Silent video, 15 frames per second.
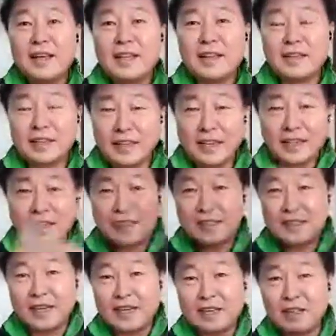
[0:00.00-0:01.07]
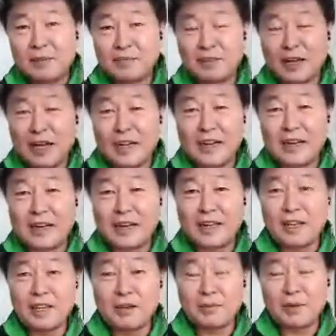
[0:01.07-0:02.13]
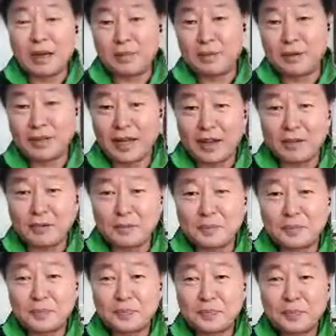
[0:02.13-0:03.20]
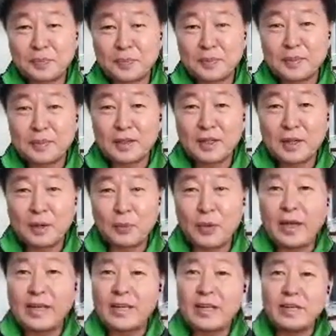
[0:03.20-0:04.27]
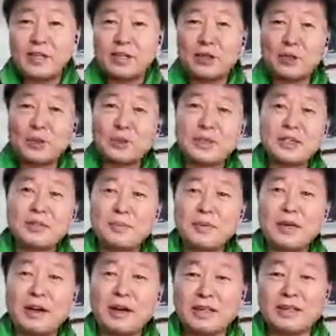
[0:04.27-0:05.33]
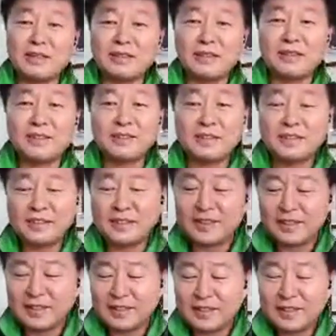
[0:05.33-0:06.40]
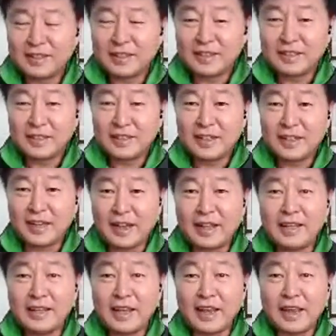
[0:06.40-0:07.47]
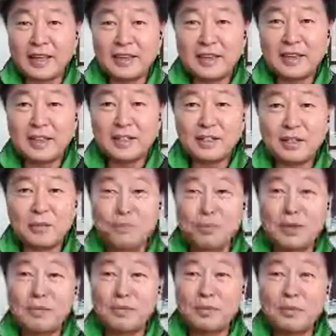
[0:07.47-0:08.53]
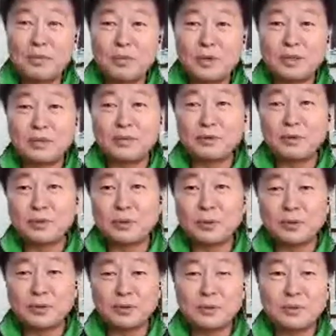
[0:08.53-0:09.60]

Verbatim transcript: at the other side of Galilee of Capernaum. When he showed this miracle, and then the people were so